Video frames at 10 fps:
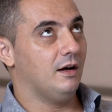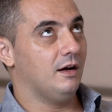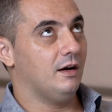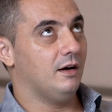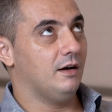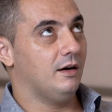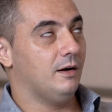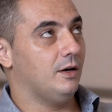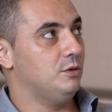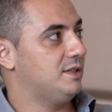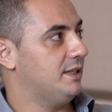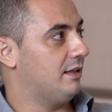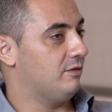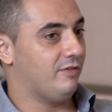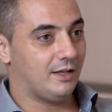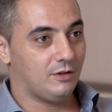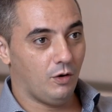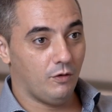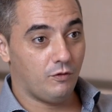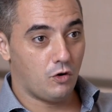how do you say that, vector
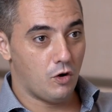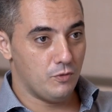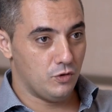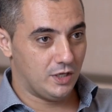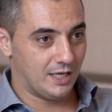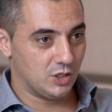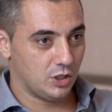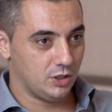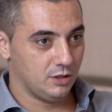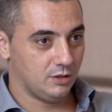of communication,